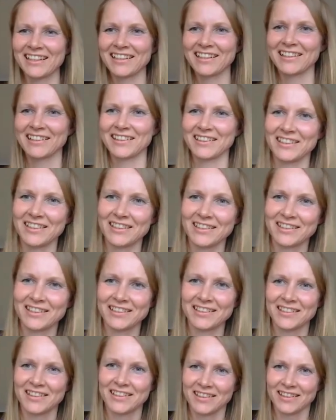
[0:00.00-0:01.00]
Yeah,
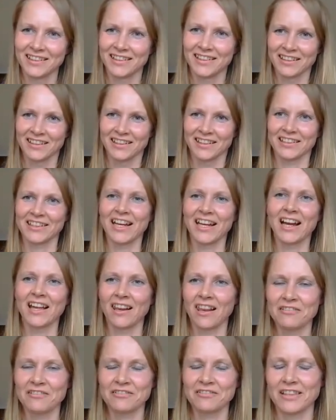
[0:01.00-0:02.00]
yeah. Yeah, I
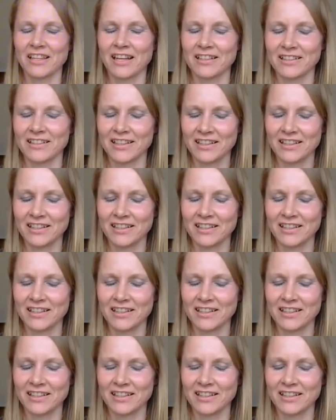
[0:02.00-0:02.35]
love that.